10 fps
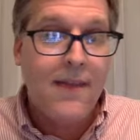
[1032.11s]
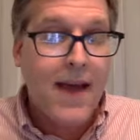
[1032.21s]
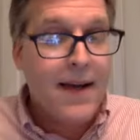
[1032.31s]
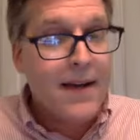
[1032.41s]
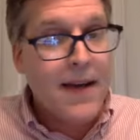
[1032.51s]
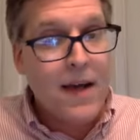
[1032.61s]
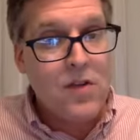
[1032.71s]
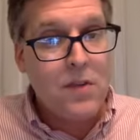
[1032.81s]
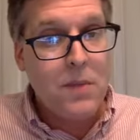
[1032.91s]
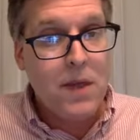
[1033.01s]
that can
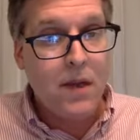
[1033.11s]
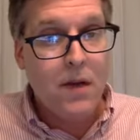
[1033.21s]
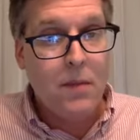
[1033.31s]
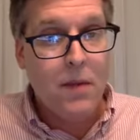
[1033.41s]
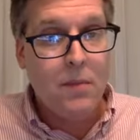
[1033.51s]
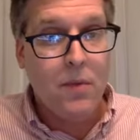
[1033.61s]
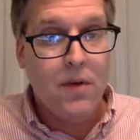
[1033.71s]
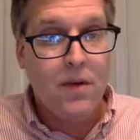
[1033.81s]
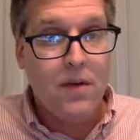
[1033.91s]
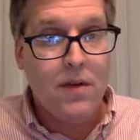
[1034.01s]
actually be a little bit
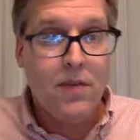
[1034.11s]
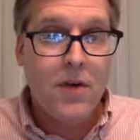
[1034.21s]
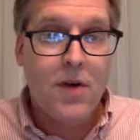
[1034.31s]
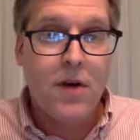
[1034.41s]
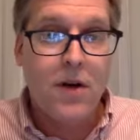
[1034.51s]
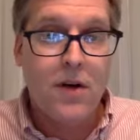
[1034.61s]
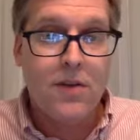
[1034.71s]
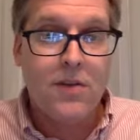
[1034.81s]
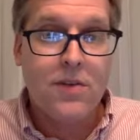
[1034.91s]
more difficult